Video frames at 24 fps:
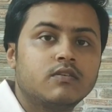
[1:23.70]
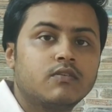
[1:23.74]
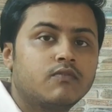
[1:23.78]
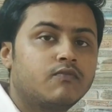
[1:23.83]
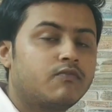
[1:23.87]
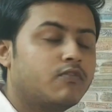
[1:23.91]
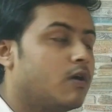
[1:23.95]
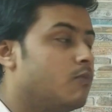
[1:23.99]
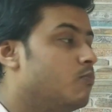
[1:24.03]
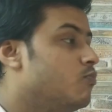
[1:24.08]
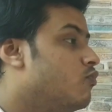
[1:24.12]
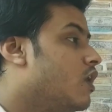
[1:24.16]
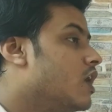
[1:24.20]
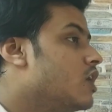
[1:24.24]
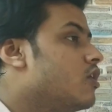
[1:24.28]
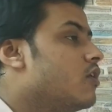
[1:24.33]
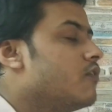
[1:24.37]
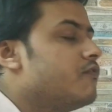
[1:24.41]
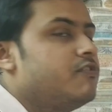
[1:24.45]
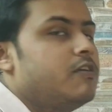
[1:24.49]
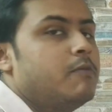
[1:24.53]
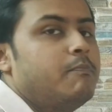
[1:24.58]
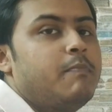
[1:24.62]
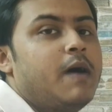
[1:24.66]
from one
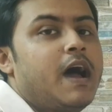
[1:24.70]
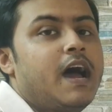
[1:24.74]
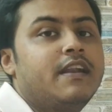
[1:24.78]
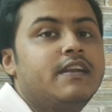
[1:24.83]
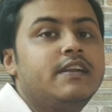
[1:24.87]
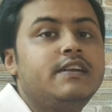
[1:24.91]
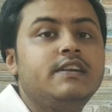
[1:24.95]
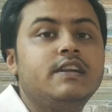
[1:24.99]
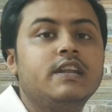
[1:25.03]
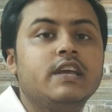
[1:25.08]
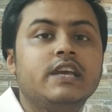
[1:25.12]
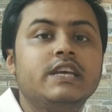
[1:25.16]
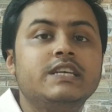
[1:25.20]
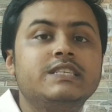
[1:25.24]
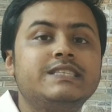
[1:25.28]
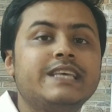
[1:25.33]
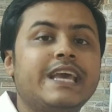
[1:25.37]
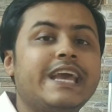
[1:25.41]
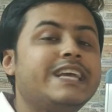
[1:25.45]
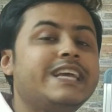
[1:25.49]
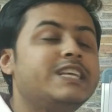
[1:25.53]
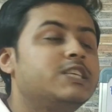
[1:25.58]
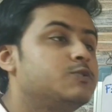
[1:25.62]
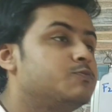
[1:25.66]
of the parent is
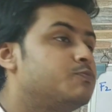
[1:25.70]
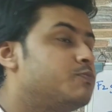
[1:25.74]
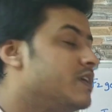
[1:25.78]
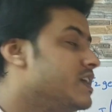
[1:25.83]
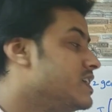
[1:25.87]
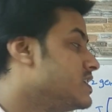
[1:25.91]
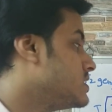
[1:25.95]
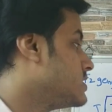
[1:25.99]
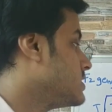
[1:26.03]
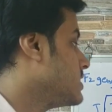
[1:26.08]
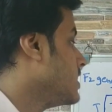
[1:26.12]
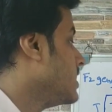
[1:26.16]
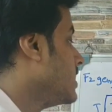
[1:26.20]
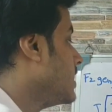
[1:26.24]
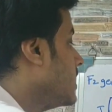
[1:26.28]
expressed